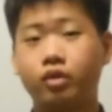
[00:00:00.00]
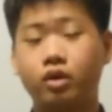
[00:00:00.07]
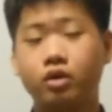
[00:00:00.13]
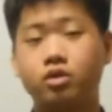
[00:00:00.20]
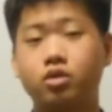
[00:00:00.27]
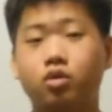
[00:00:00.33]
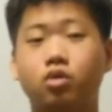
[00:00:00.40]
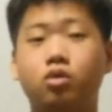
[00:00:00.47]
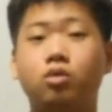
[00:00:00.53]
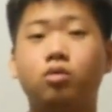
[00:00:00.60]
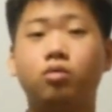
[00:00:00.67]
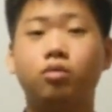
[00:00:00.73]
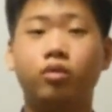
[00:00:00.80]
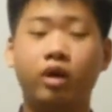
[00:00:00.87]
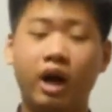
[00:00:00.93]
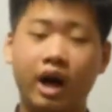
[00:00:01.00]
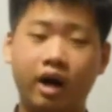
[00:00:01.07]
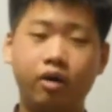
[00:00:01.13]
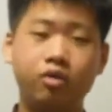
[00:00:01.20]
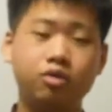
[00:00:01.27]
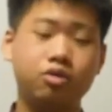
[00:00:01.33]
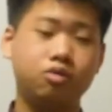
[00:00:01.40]
So,
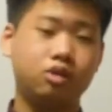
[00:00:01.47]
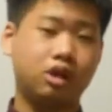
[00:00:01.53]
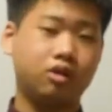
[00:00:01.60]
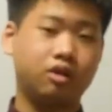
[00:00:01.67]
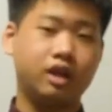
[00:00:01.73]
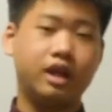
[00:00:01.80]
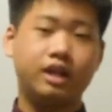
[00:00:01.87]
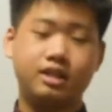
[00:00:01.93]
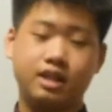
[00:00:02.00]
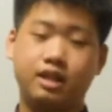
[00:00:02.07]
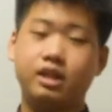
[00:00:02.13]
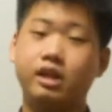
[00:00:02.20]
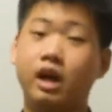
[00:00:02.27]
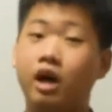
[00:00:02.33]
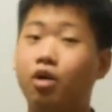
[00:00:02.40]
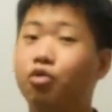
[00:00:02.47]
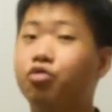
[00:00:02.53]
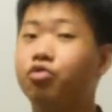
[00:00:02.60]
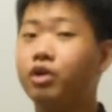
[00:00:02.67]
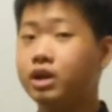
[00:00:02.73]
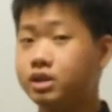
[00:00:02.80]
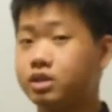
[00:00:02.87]
how do you calculate exactly how
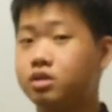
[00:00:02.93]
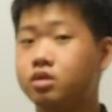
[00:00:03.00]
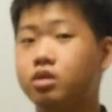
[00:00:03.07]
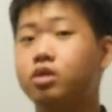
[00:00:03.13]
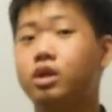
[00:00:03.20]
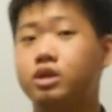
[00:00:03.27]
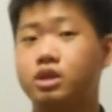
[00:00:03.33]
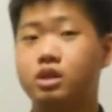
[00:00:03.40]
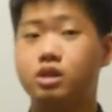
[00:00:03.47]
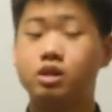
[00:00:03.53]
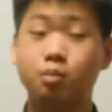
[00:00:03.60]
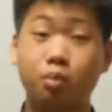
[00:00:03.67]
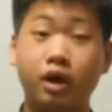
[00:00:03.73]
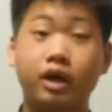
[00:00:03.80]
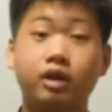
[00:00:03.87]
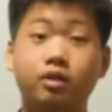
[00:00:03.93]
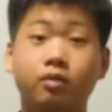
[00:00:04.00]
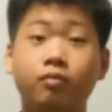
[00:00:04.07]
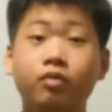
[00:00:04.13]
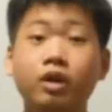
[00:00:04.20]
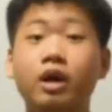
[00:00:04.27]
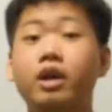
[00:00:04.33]
fast does it spread?
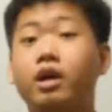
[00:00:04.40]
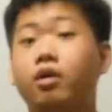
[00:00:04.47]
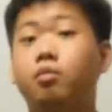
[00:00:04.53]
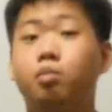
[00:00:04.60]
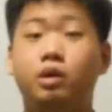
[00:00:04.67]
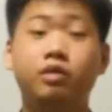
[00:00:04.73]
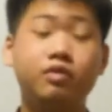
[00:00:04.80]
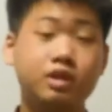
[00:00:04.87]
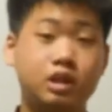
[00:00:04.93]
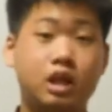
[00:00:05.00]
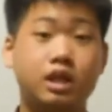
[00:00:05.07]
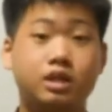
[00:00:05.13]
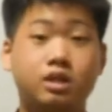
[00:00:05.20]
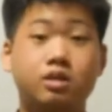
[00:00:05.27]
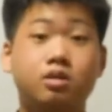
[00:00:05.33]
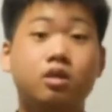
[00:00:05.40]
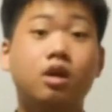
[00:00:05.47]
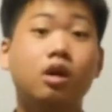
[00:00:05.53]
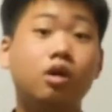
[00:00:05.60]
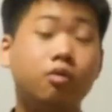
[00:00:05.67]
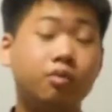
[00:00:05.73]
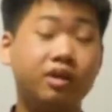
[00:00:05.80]
Now, in previous lessons,
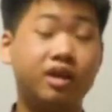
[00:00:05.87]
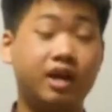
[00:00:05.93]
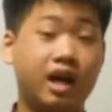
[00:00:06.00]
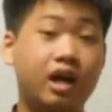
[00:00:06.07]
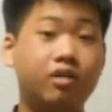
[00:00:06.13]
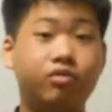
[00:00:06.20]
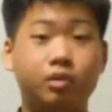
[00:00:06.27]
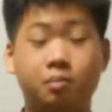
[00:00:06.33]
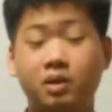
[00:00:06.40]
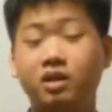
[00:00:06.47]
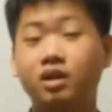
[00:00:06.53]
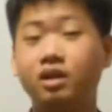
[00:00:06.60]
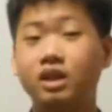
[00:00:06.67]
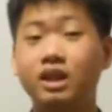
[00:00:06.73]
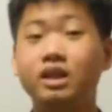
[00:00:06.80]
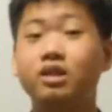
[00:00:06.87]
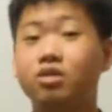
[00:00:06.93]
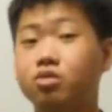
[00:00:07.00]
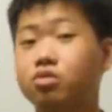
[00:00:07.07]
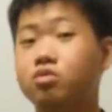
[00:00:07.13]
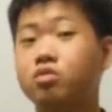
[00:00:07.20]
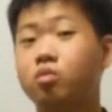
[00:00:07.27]
we have repeatedly
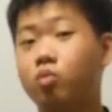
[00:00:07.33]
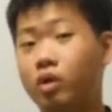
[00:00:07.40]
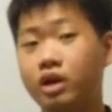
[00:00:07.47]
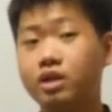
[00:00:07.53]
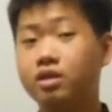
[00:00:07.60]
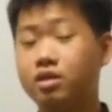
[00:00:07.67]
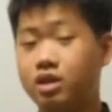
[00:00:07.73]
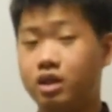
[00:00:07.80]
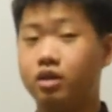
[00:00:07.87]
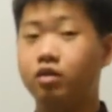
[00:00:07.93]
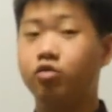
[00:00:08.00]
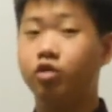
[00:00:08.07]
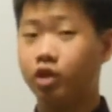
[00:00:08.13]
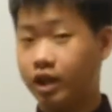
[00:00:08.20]
used one thing for